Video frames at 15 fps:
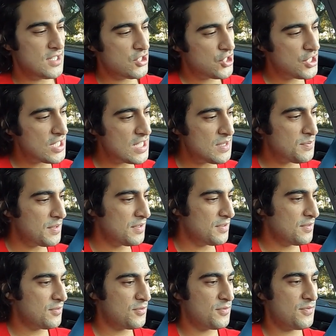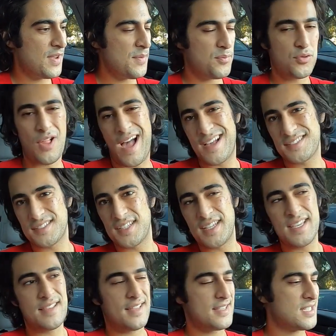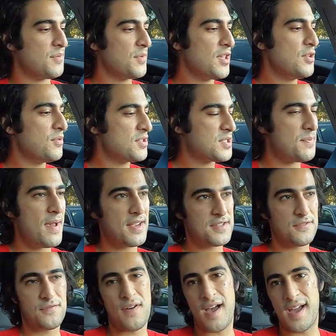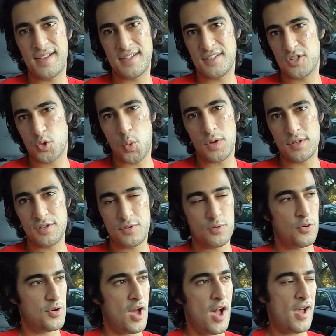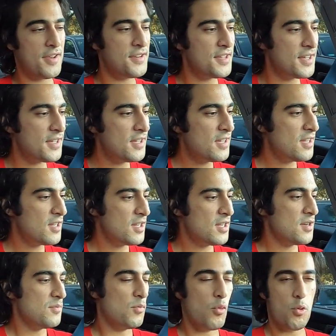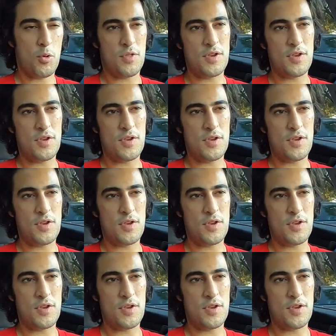and cheap and very plasticky and like something you'd expect to find in a 20-year-old Honda more